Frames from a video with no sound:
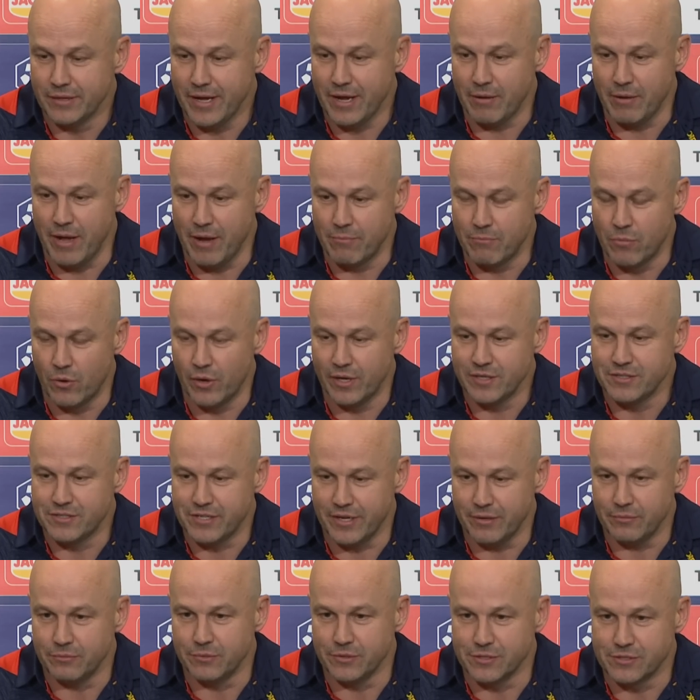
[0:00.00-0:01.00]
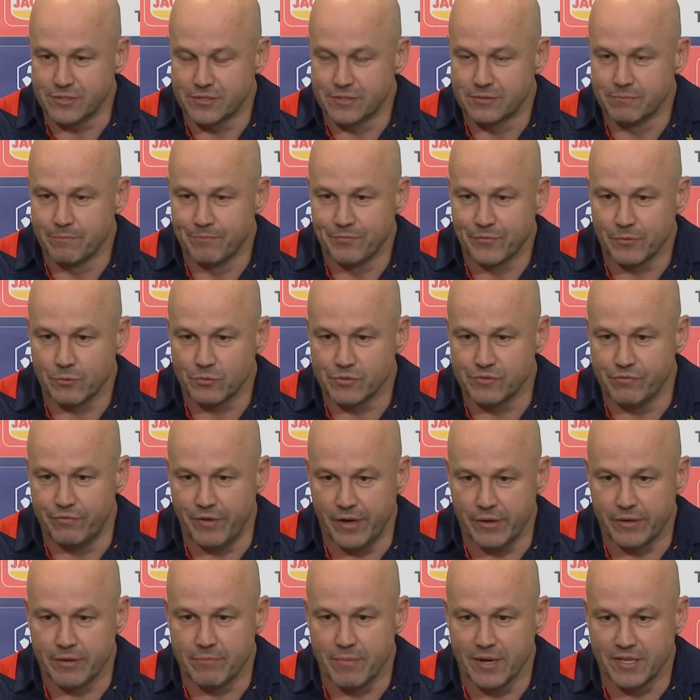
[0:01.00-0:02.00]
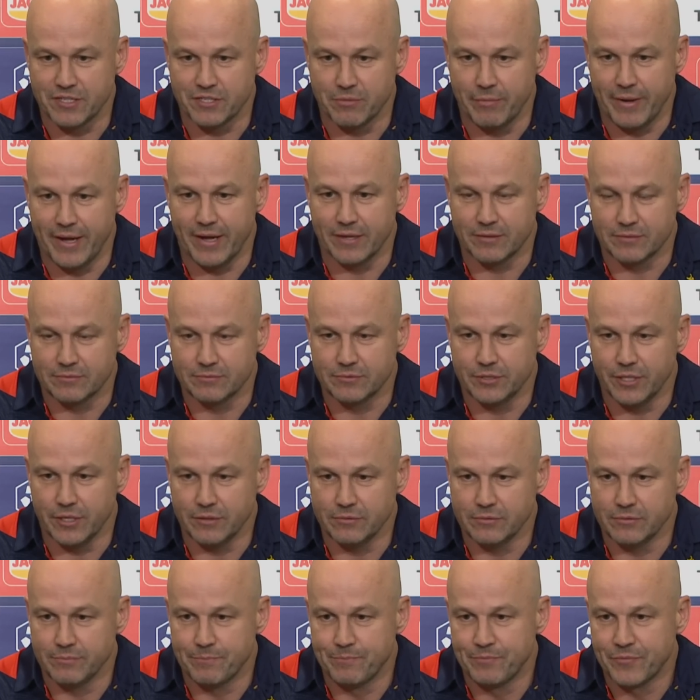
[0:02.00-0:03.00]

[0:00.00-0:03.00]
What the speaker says: our mindset was very much about, you know,